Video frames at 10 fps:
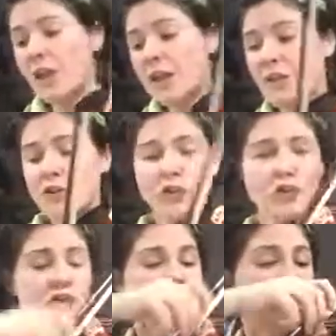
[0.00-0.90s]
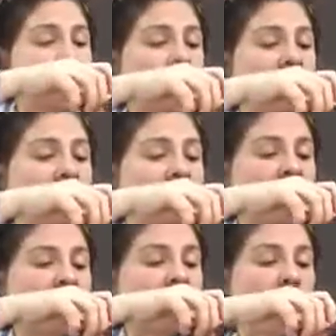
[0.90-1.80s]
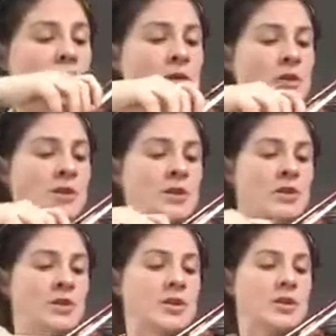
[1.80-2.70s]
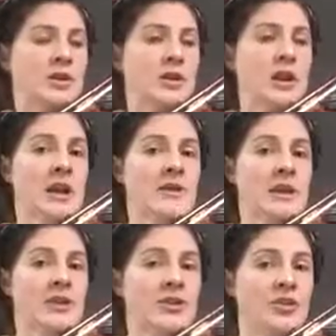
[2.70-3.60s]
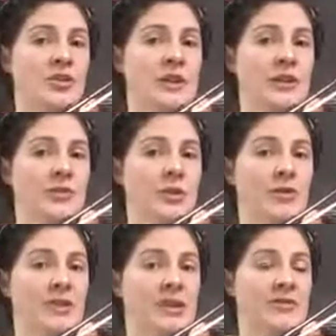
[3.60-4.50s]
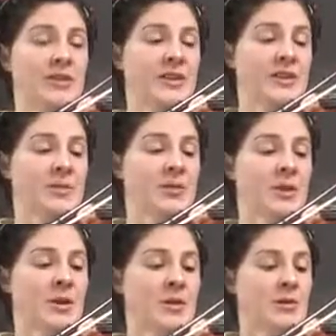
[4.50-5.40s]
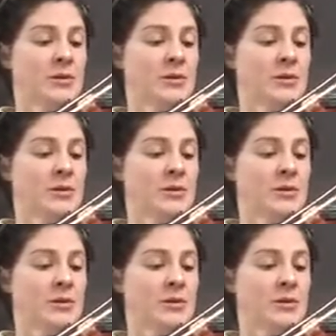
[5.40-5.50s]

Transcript: Now you can choose. You can either do and then do the little motif at the tip of the bow